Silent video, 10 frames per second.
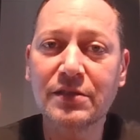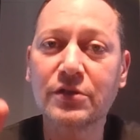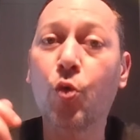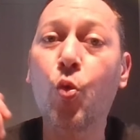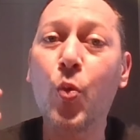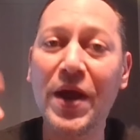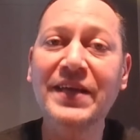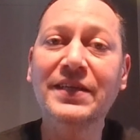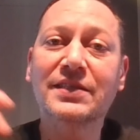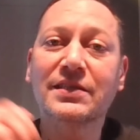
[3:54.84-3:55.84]
the
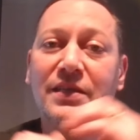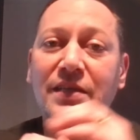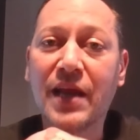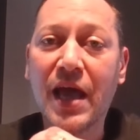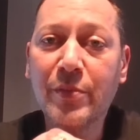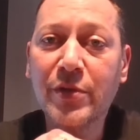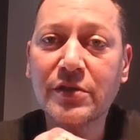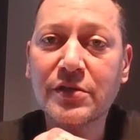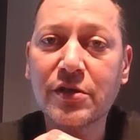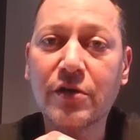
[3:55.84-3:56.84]
winged
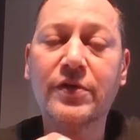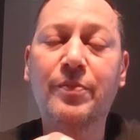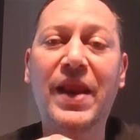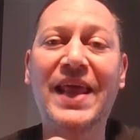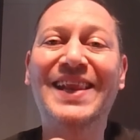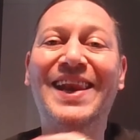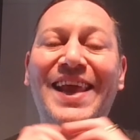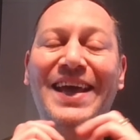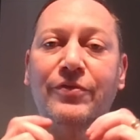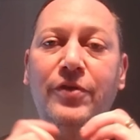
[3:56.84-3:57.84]
inhabitants of the planet
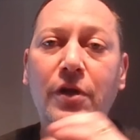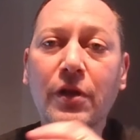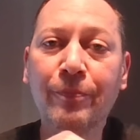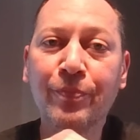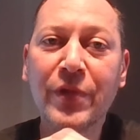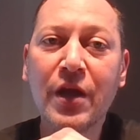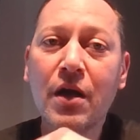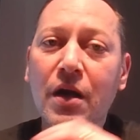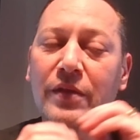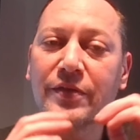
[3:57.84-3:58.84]
Landfall,
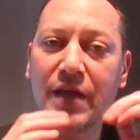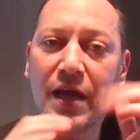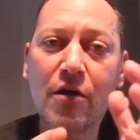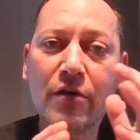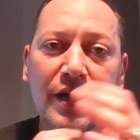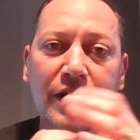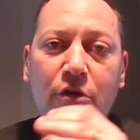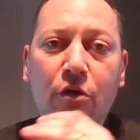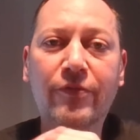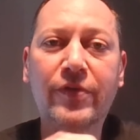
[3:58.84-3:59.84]
they are in
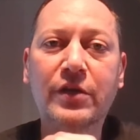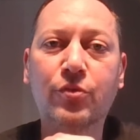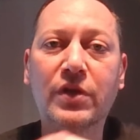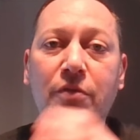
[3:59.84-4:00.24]
conflict with